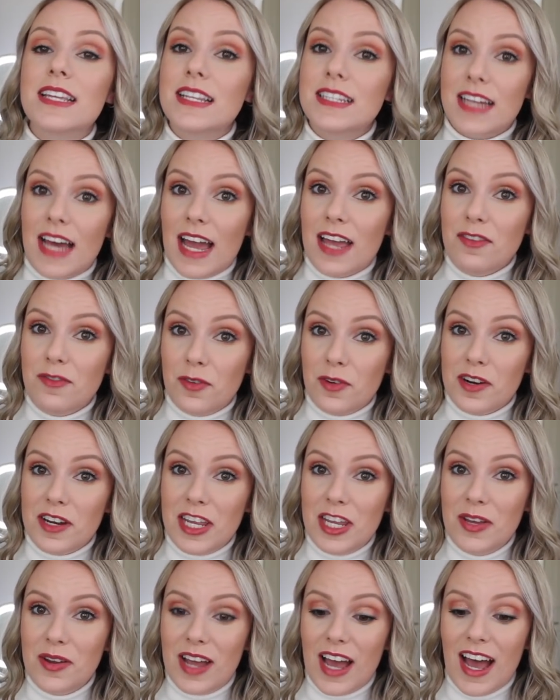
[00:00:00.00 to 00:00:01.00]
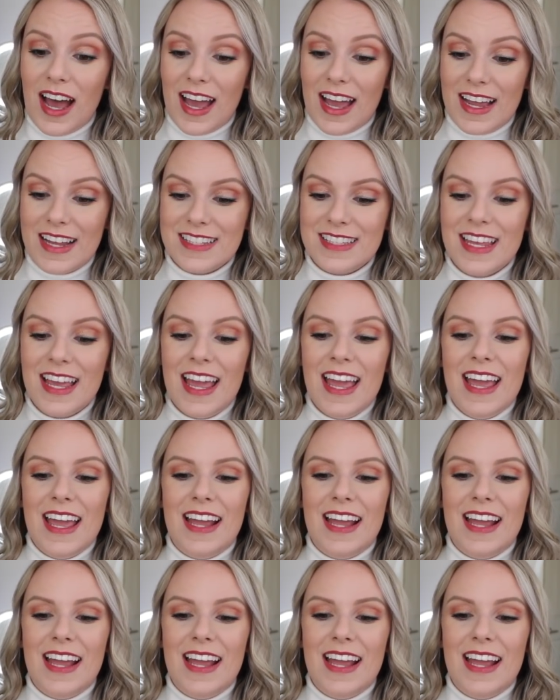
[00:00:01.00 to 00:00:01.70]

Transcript: to die for, you guys.